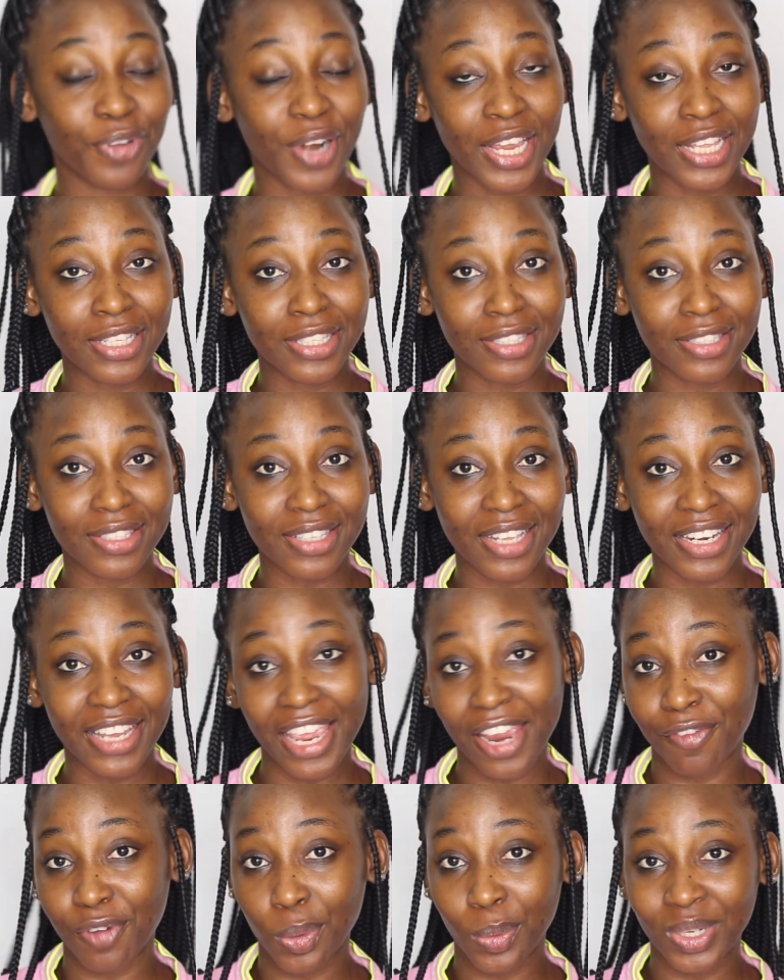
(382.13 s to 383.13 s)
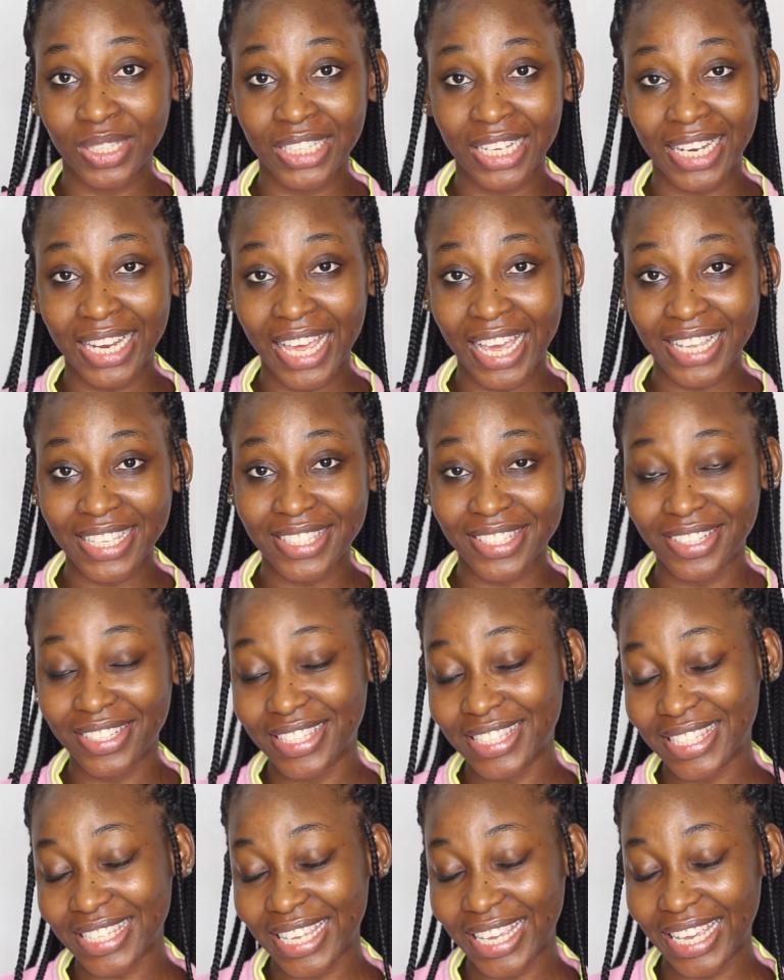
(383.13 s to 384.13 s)
friends, and everyone that likes
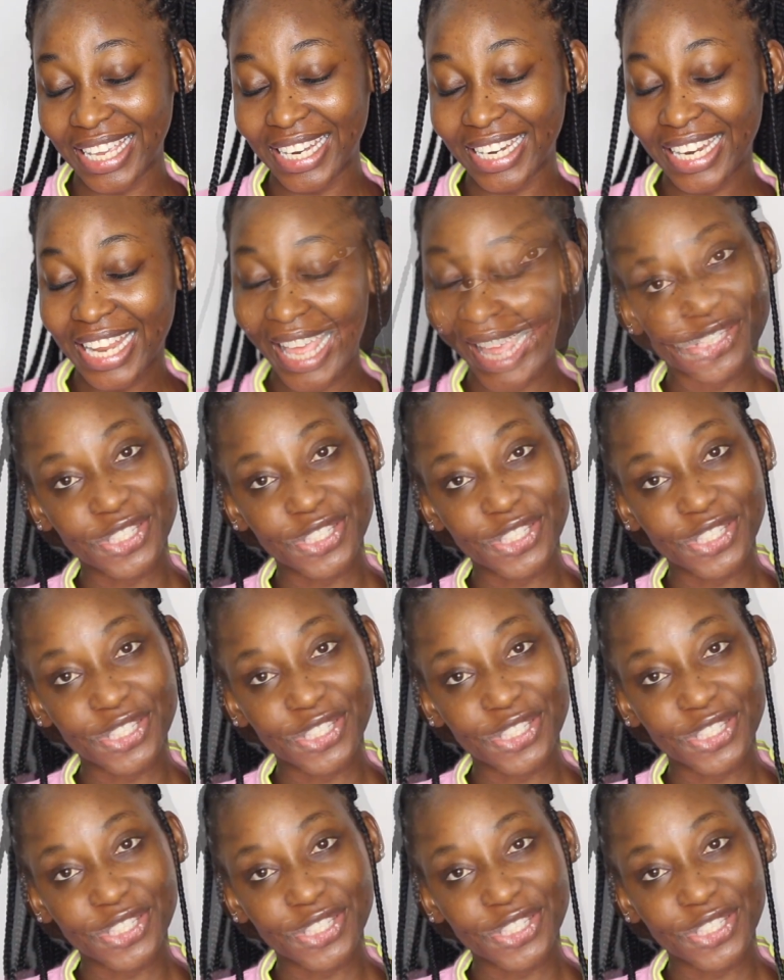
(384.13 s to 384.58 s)
good skin.